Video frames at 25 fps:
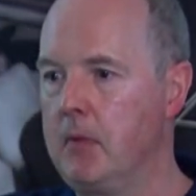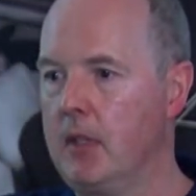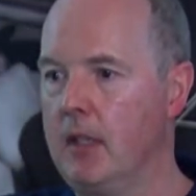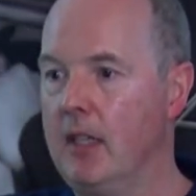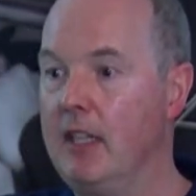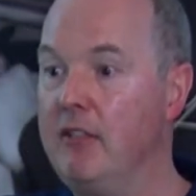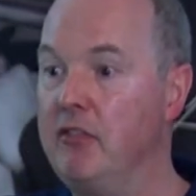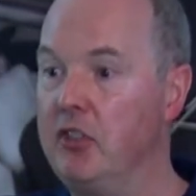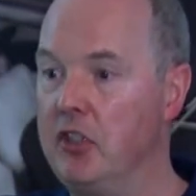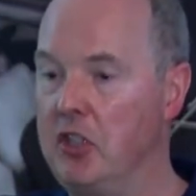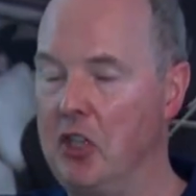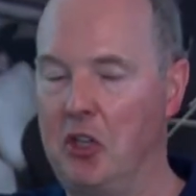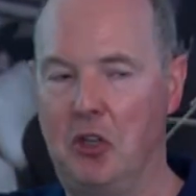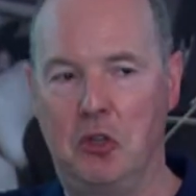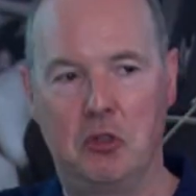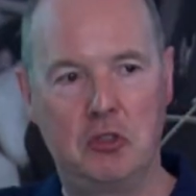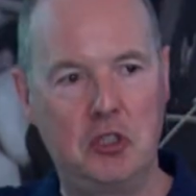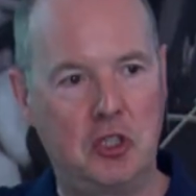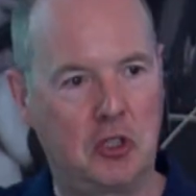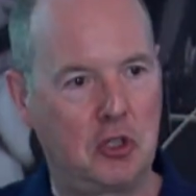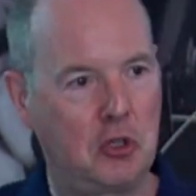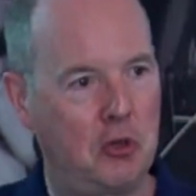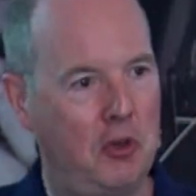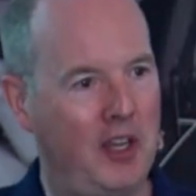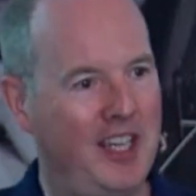even though
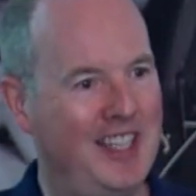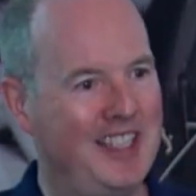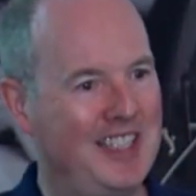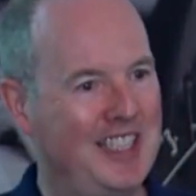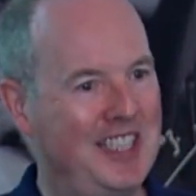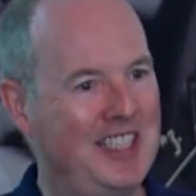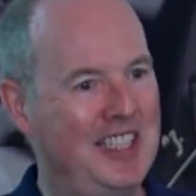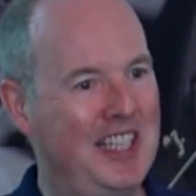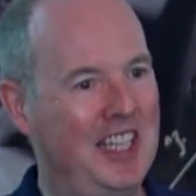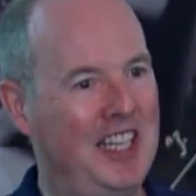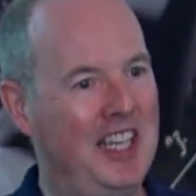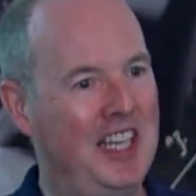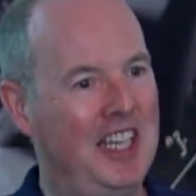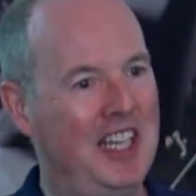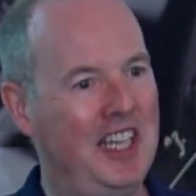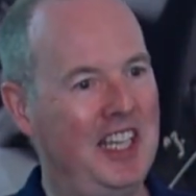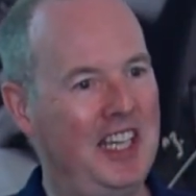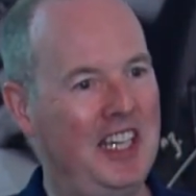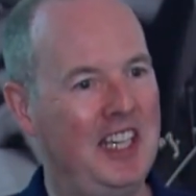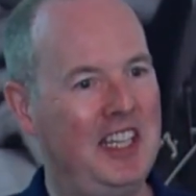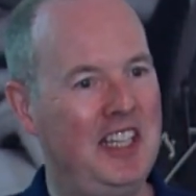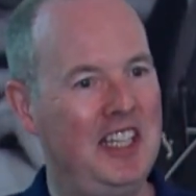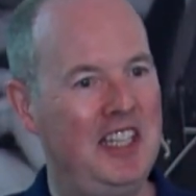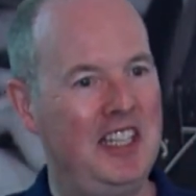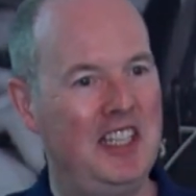Ukraine
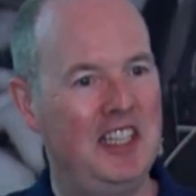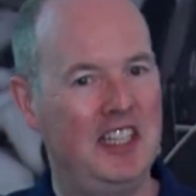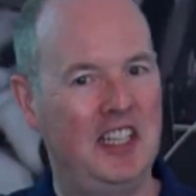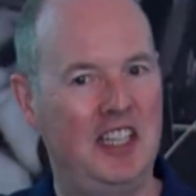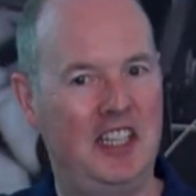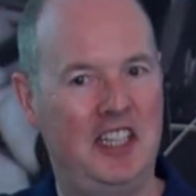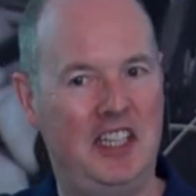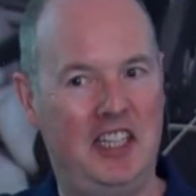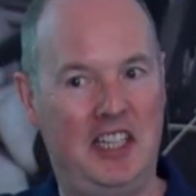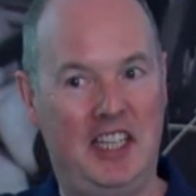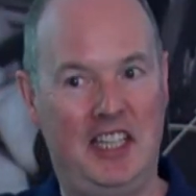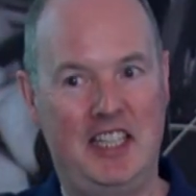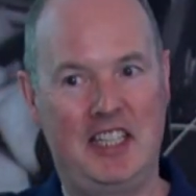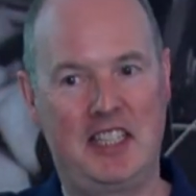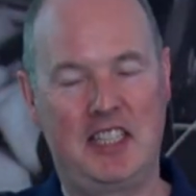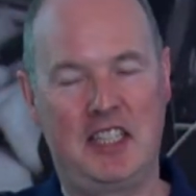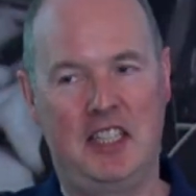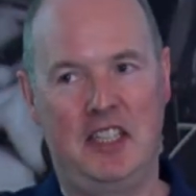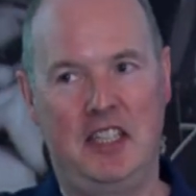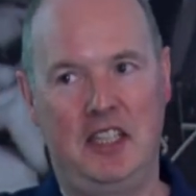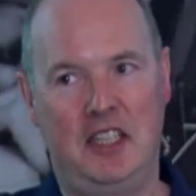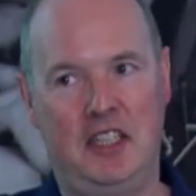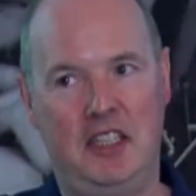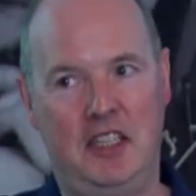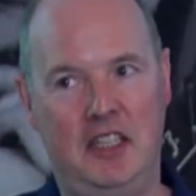today has
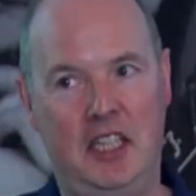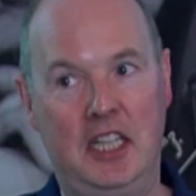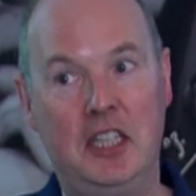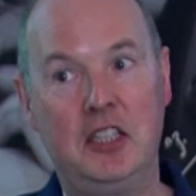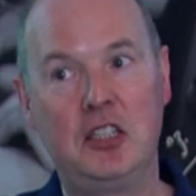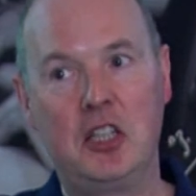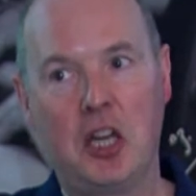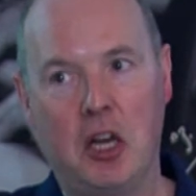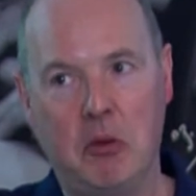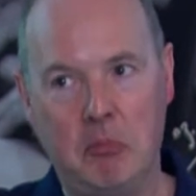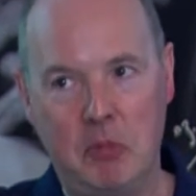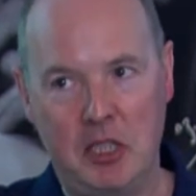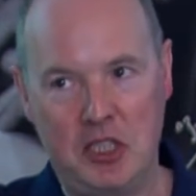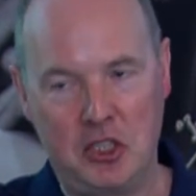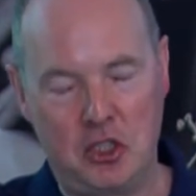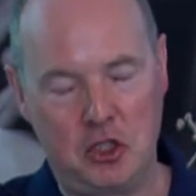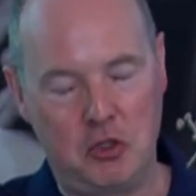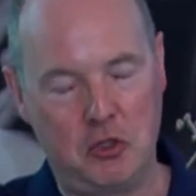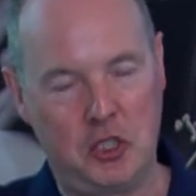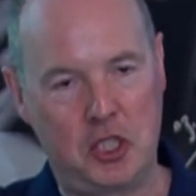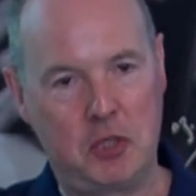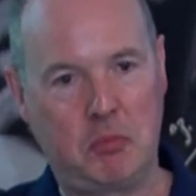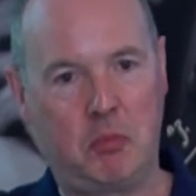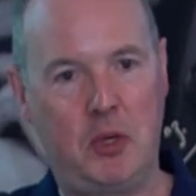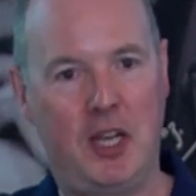an incoming
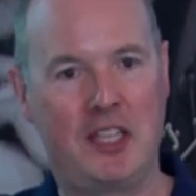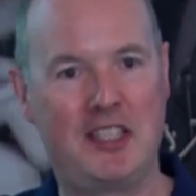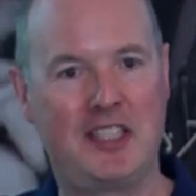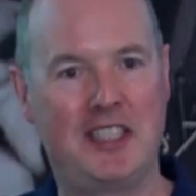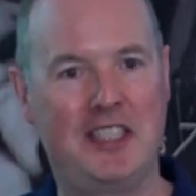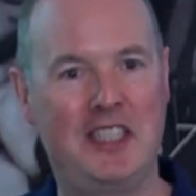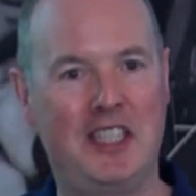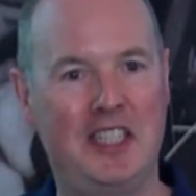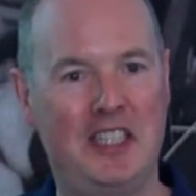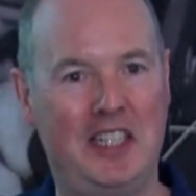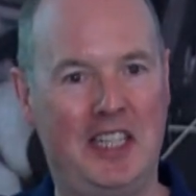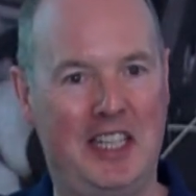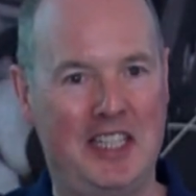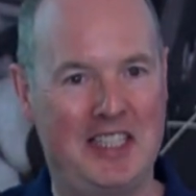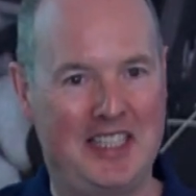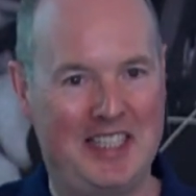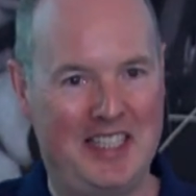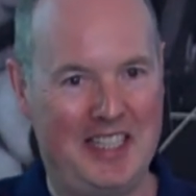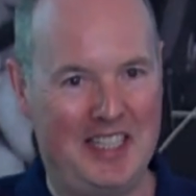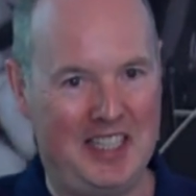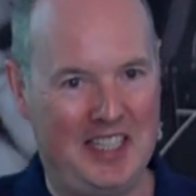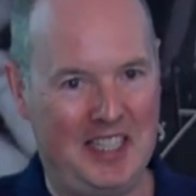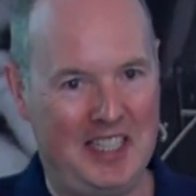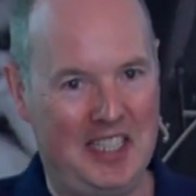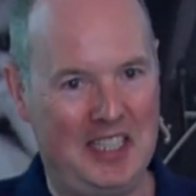Jewish president, has
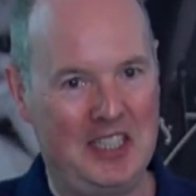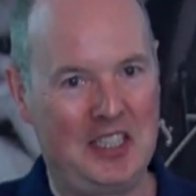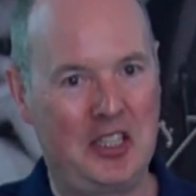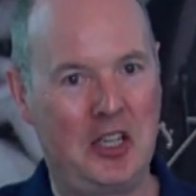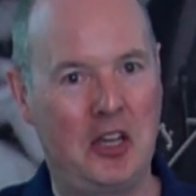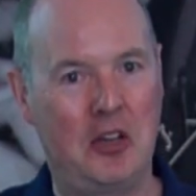a